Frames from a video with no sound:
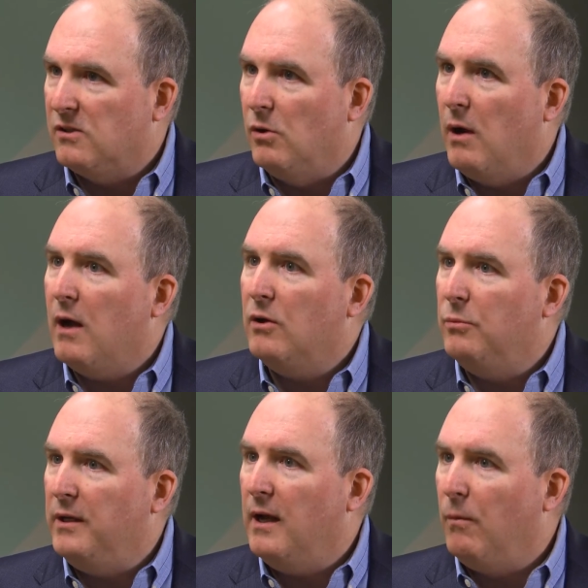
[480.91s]
So how do
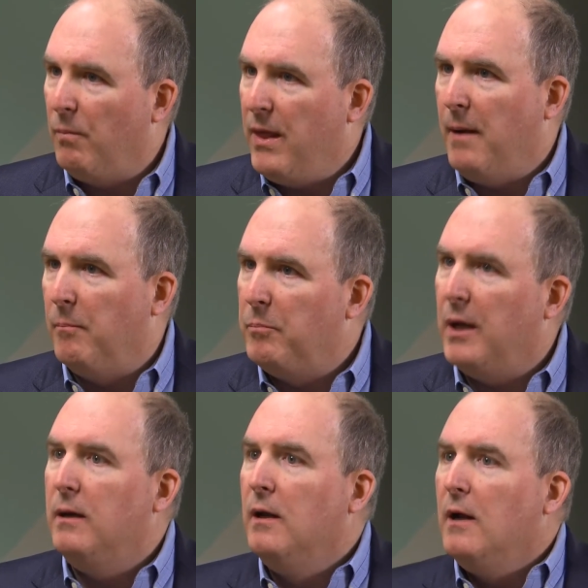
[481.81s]
we help them?
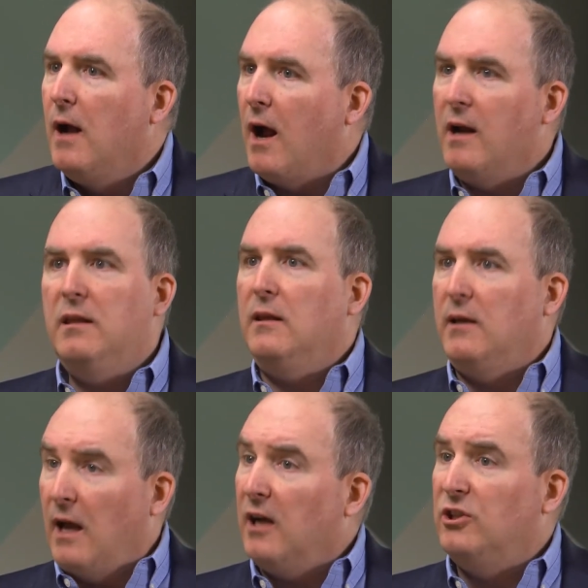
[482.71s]
But I
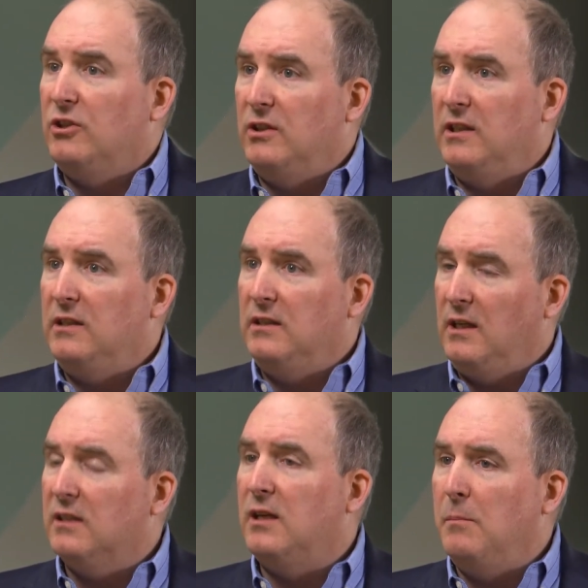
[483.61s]
think actually
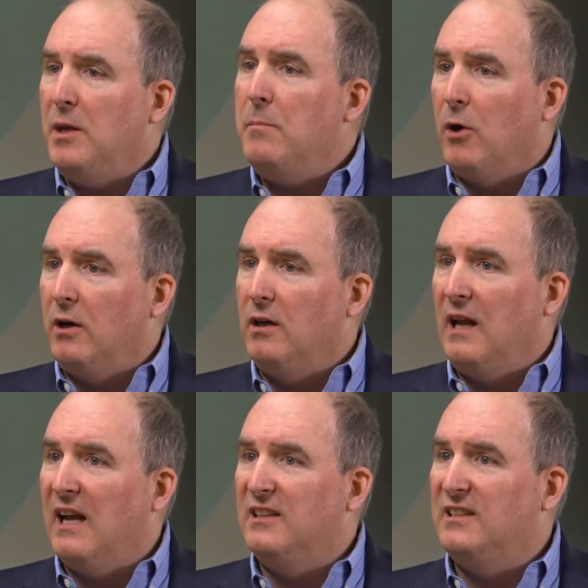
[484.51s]
the SME market
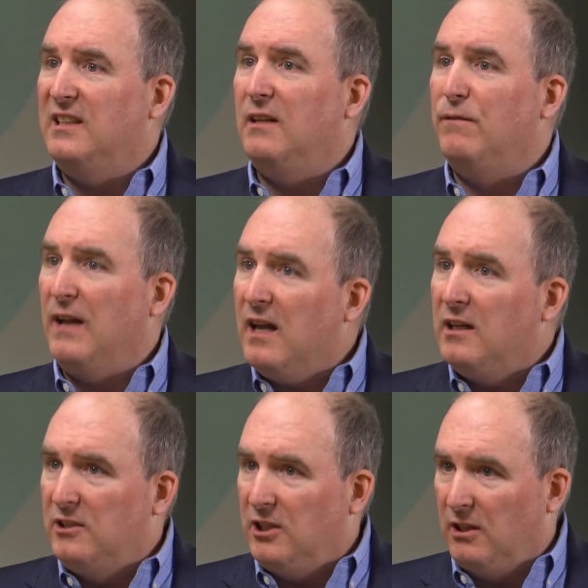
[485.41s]
has the
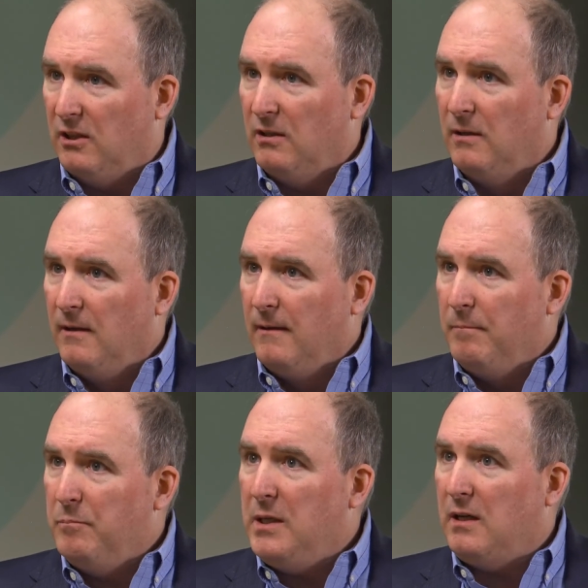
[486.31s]
advantage here
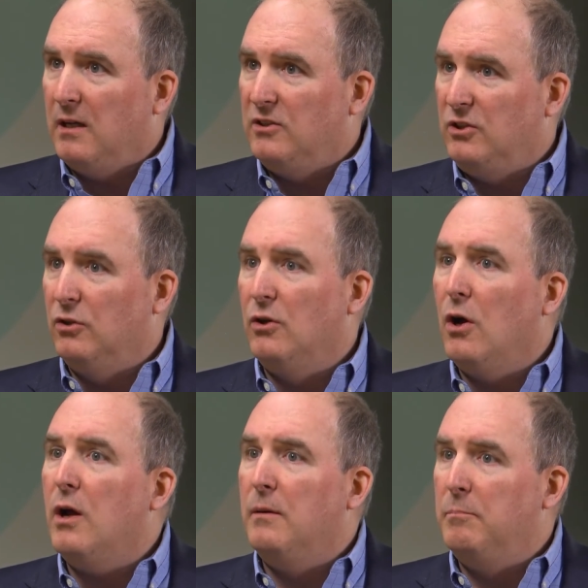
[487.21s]
because you're
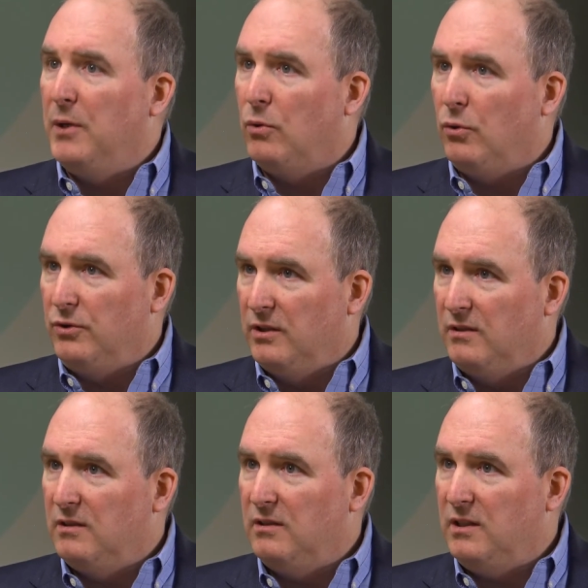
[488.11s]
not
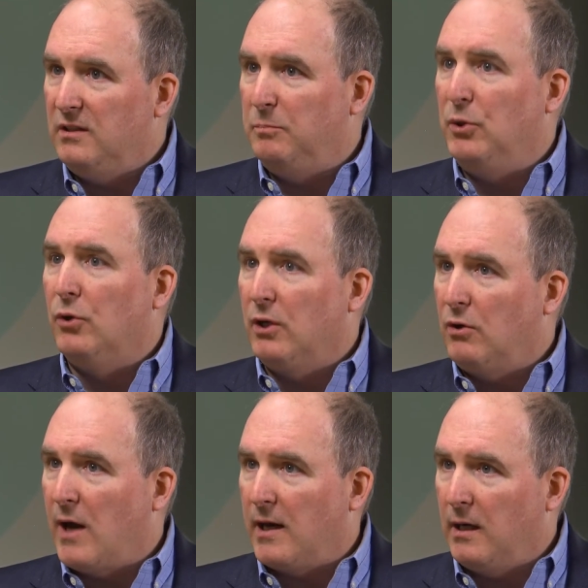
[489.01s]
beholden to these
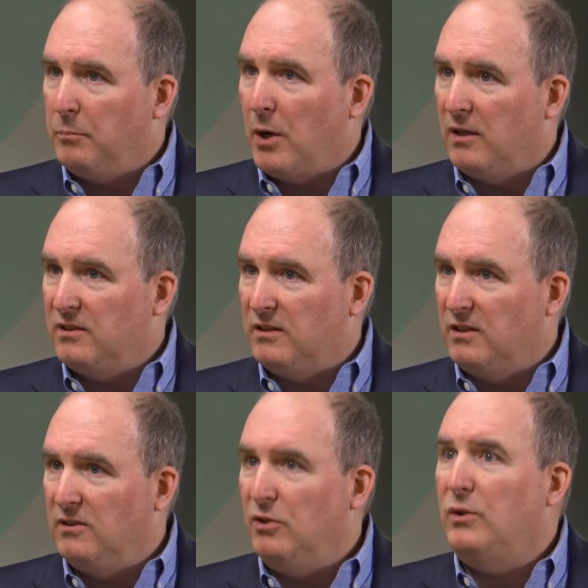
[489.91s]
bureaucratic
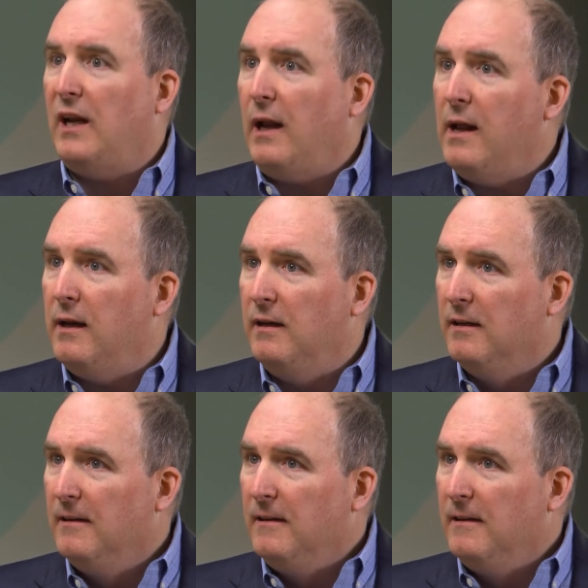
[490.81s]
processes. You can